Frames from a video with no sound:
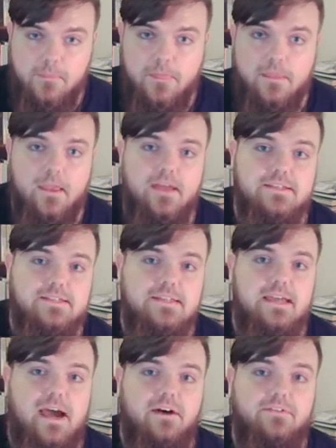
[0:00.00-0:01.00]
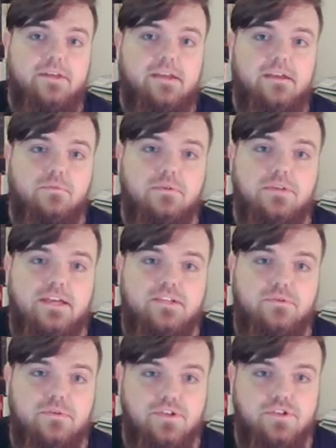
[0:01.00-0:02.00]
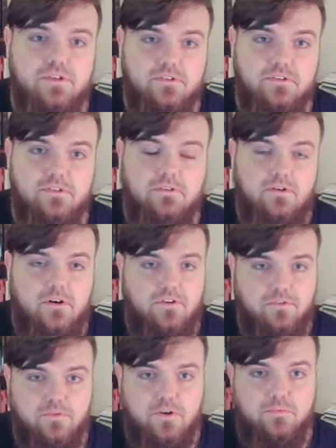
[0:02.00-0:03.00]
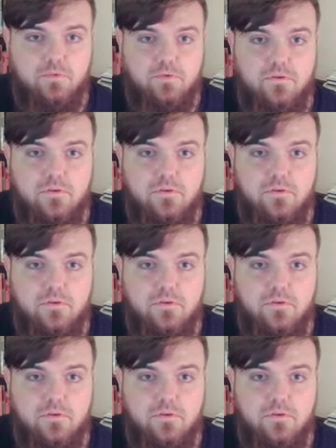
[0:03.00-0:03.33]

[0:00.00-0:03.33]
and see how they relate to each other on our fretboard.